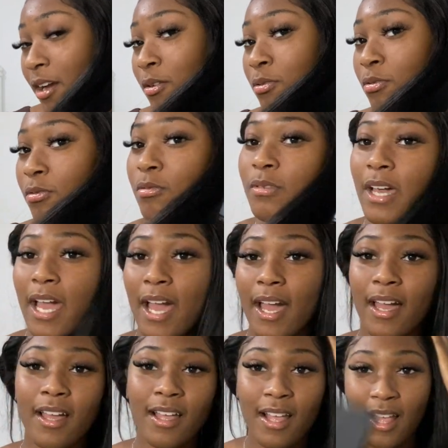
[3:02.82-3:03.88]
cool, yeah,
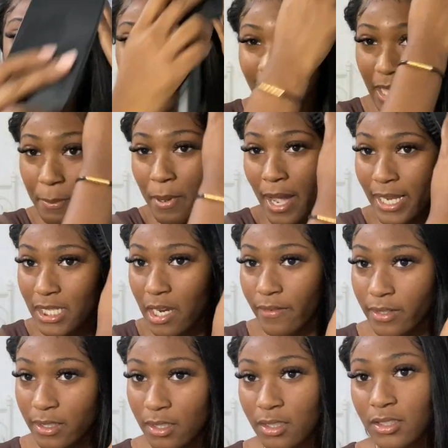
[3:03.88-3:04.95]
they buy each
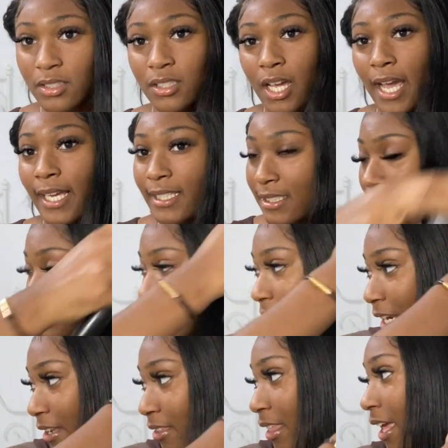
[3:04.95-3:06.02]
other nice
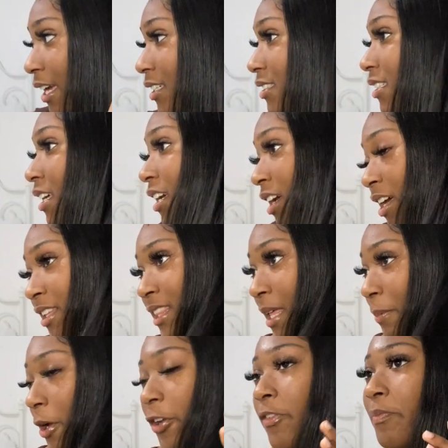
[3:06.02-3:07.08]
designer things, they're
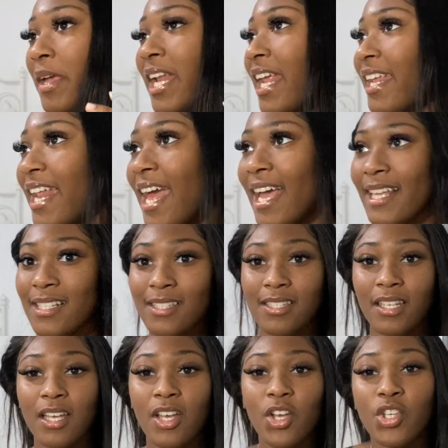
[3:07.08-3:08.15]
both millionaires,
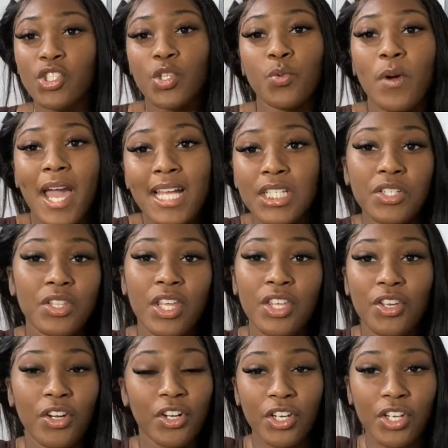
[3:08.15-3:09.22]
so where do you think
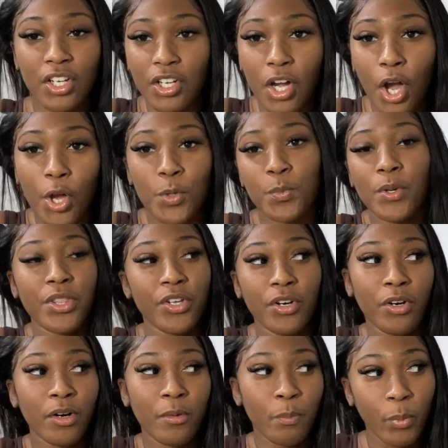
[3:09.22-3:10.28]
you're gonna go with
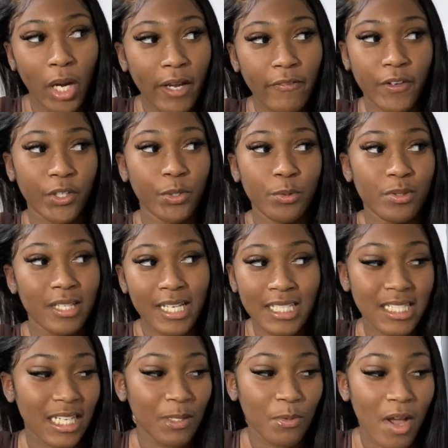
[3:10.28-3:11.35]
your boyfriend who's
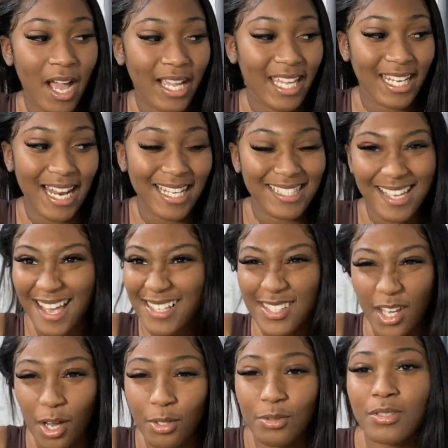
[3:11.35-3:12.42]
literally working at
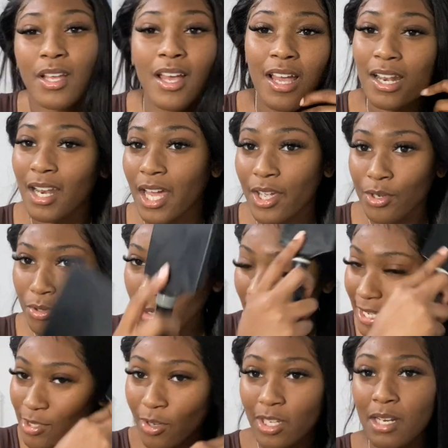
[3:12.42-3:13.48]
Tesco's? Like,
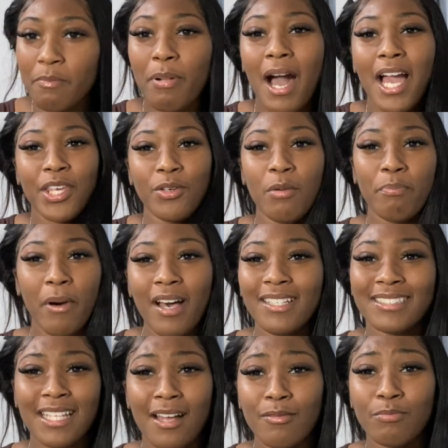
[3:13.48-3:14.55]
he's not gonna buy you a bus
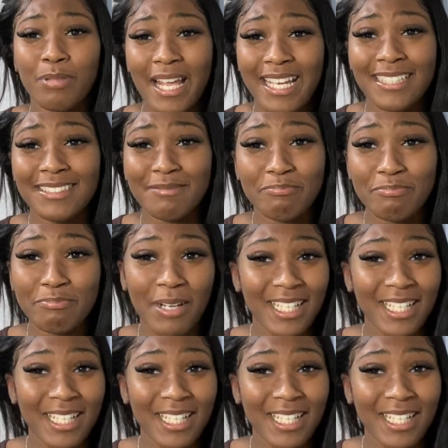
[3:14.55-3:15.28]
down Rolly